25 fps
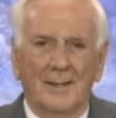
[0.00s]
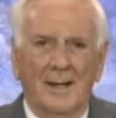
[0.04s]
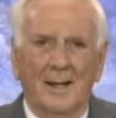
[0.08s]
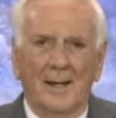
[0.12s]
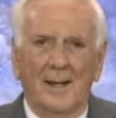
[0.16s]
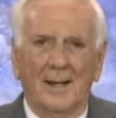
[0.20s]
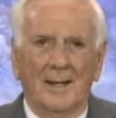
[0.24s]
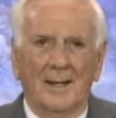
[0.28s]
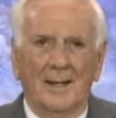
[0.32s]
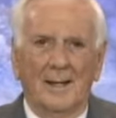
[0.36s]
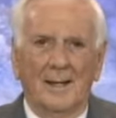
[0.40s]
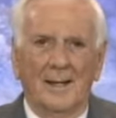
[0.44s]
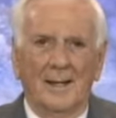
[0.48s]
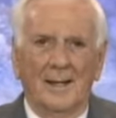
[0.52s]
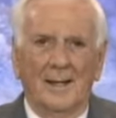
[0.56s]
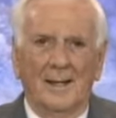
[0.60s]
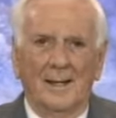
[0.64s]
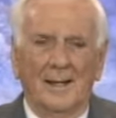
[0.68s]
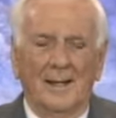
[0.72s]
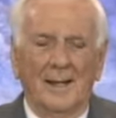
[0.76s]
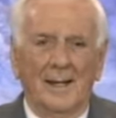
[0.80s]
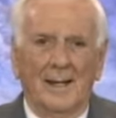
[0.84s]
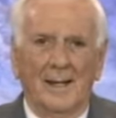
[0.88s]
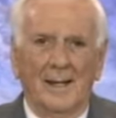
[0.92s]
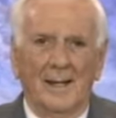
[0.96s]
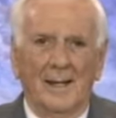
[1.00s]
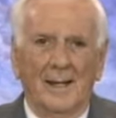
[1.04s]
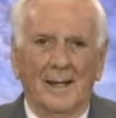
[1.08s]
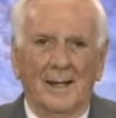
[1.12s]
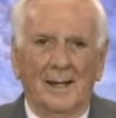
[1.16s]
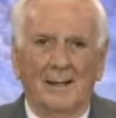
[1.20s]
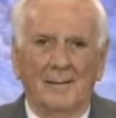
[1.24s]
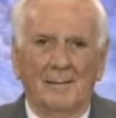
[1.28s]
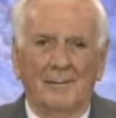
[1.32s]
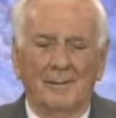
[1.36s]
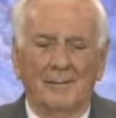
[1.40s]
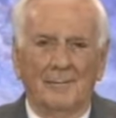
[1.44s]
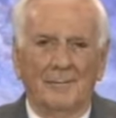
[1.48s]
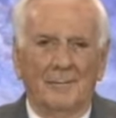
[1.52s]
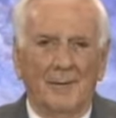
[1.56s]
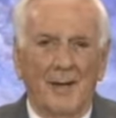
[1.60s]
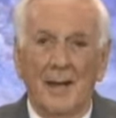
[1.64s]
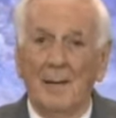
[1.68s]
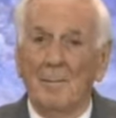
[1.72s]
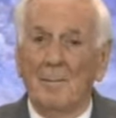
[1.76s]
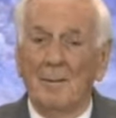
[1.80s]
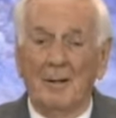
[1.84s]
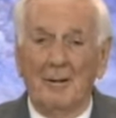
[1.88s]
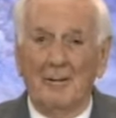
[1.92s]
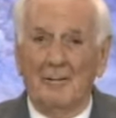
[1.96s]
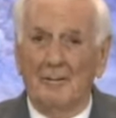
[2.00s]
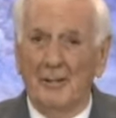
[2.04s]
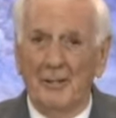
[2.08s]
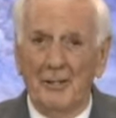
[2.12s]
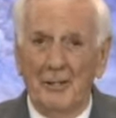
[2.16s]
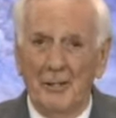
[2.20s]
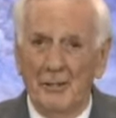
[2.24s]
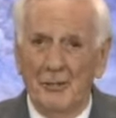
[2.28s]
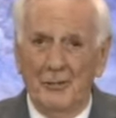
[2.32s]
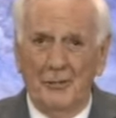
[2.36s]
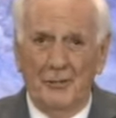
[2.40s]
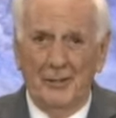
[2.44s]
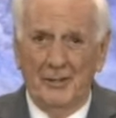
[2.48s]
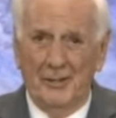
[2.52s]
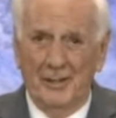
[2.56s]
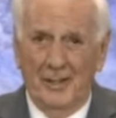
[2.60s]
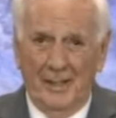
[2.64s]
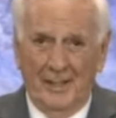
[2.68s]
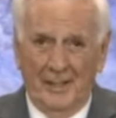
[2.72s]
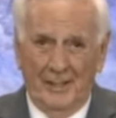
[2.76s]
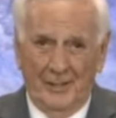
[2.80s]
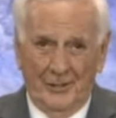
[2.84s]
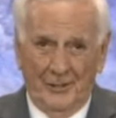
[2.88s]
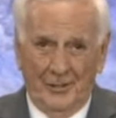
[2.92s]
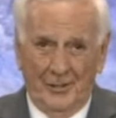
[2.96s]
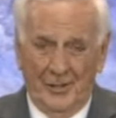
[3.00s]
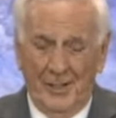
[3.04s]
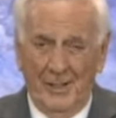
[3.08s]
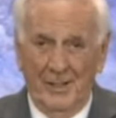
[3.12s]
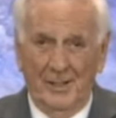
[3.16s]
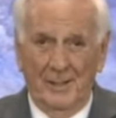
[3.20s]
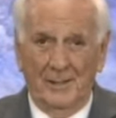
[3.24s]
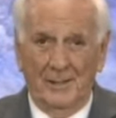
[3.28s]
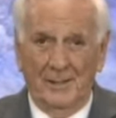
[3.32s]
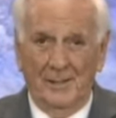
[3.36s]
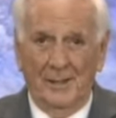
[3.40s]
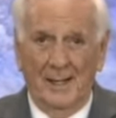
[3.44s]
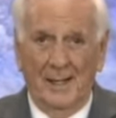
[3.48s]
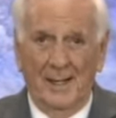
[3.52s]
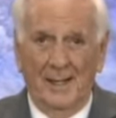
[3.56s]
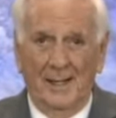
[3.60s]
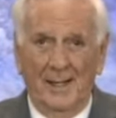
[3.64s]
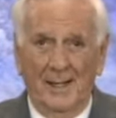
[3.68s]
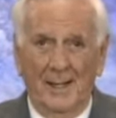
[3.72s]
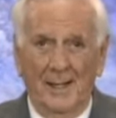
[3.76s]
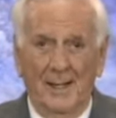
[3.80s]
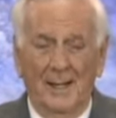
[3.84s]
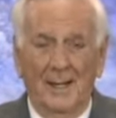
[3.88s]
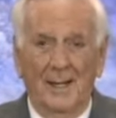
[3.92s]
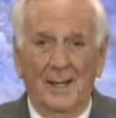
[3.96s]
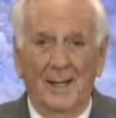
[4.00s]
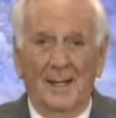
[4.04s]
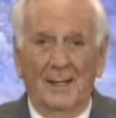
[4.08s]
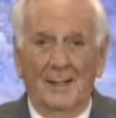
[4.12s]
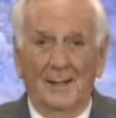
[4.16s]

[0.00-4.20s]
It's not a, uh, a family reunion in the sense that